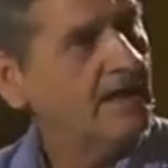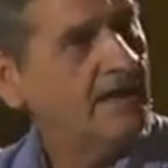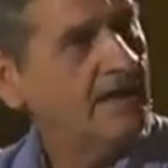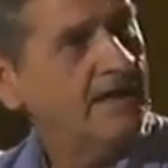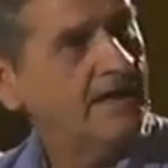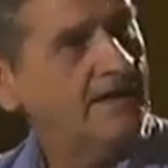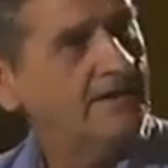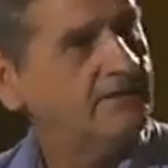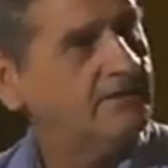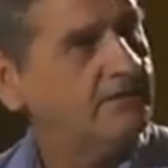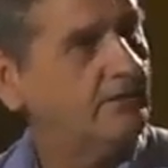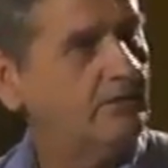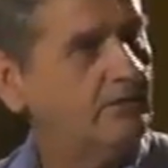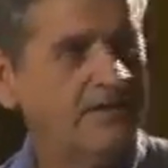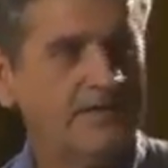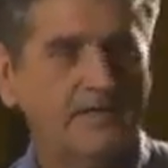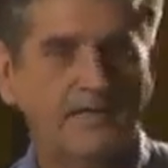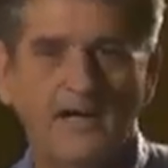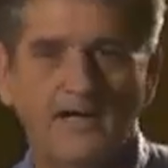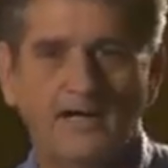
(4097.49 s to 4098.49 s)
And so
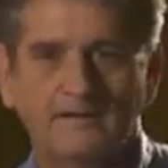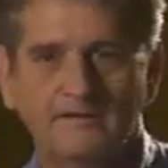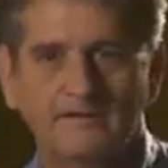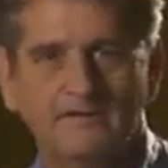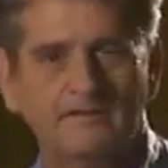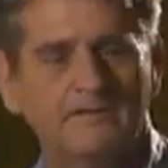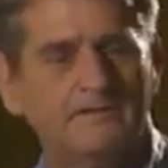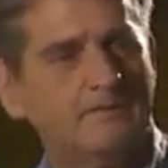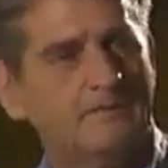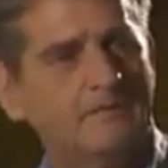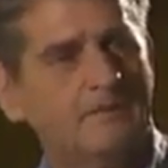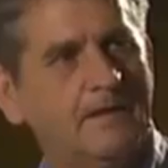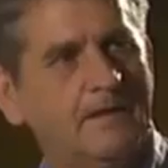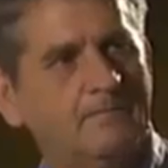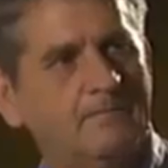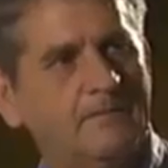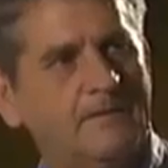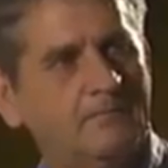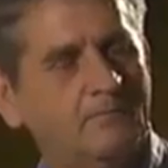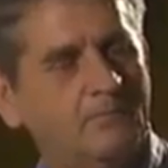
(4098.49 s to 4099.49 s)
he got, I
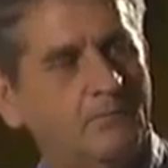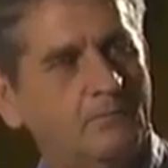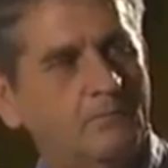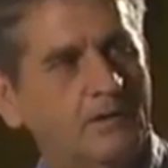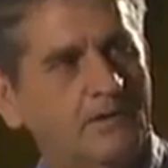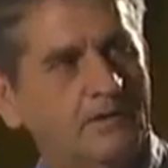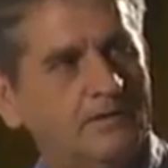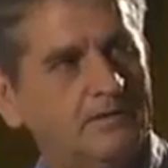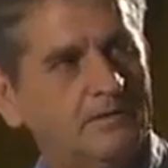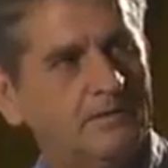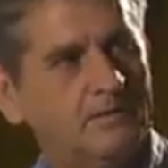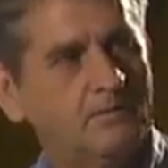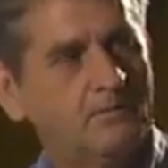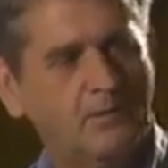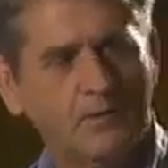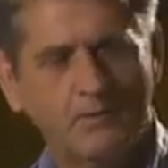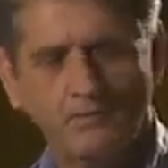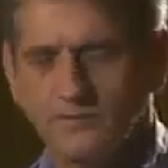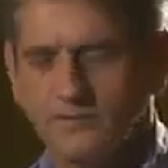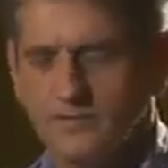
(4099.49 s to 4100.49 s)
think,
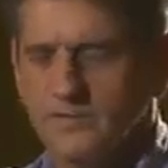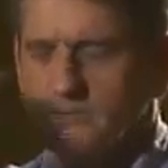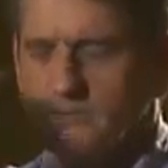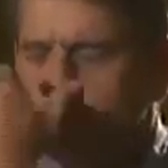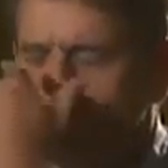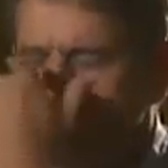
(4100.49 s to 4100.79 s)
where was this